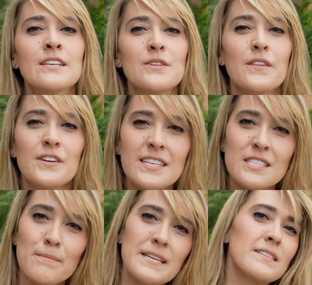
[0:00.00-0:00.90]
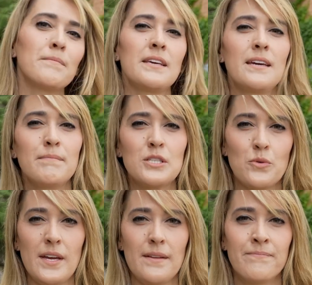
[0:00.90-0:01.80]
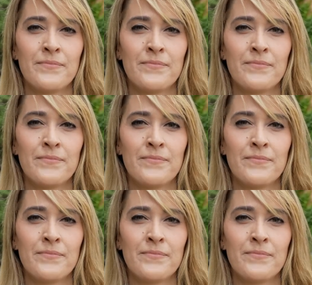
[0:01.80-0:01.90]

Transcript: So there needs to be something in between.